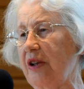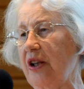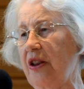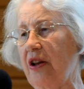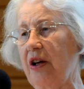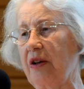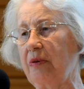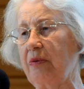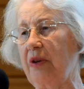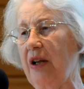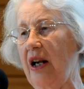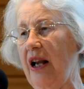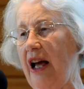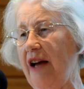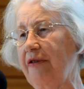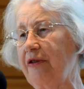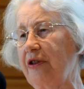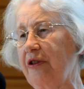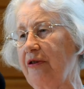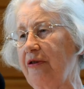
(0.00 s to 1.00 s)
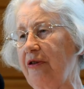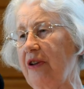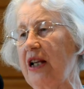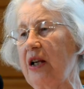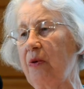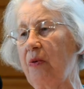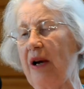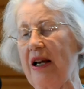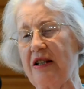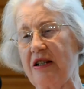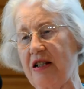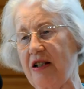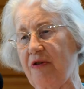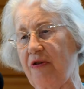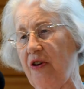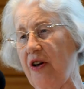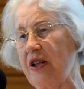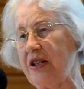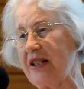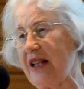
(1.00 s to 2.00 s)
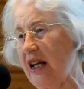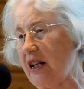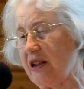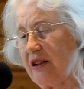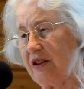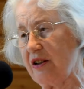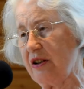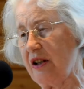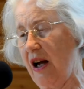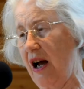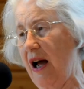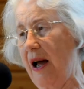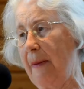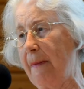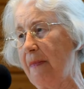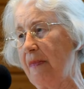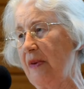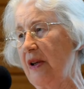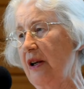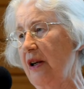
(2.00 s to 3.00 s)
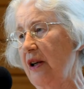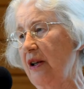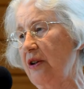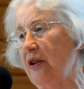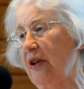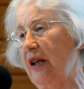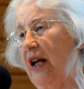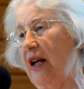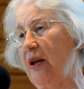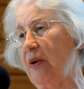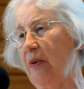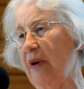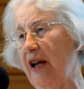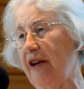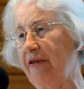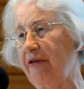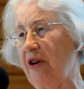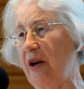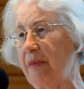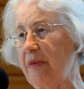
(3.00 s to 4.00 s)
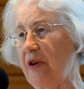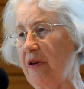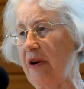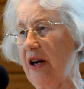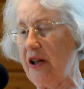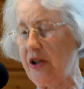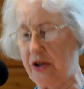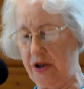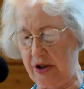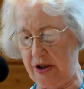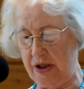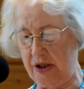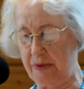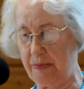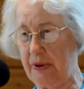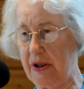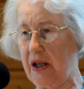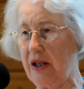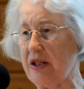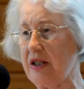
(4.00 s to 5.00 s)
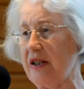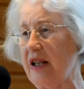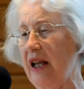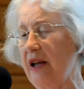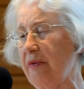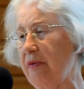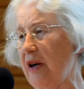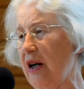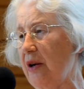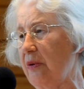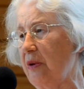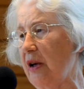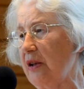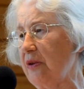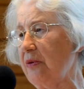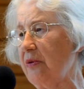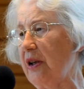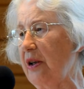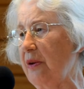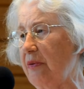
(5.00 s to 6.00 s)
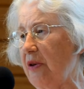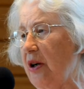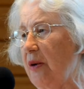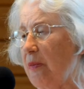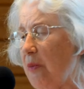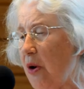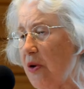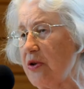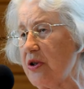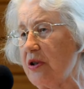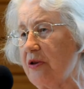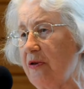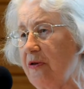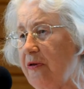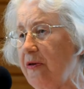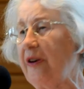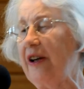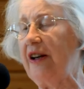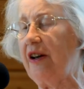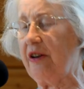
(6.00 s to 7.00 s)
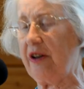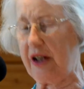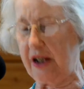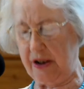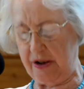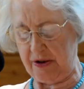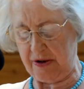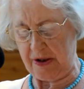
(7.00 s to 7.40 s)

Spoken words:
We thought we'll have to flee west for a second time to get away from the Russians, because they were what we were most fearing.